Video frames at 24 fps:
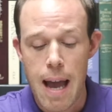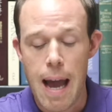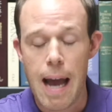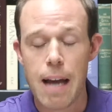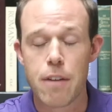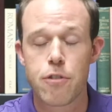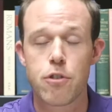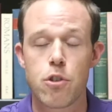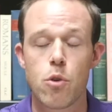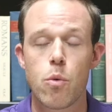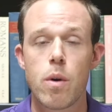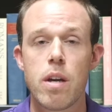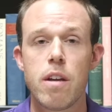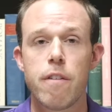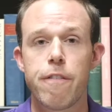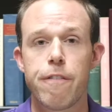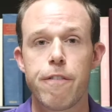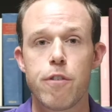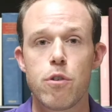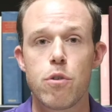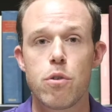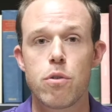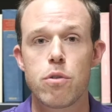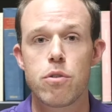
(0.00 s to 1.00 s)
as you eat
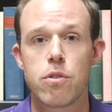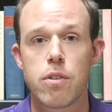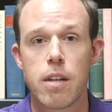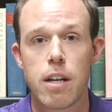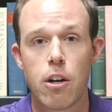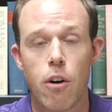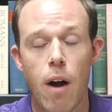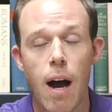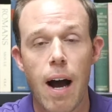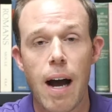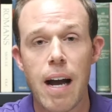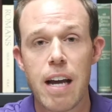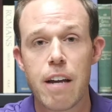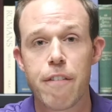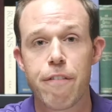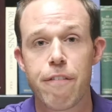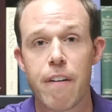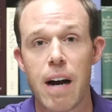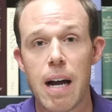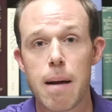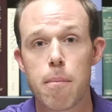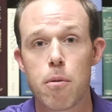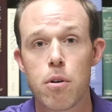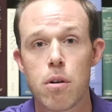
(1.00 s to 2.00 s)
foods that are high in
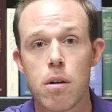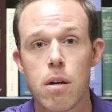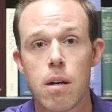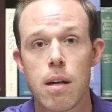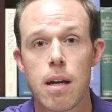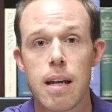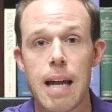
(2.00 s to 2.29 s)
fiber,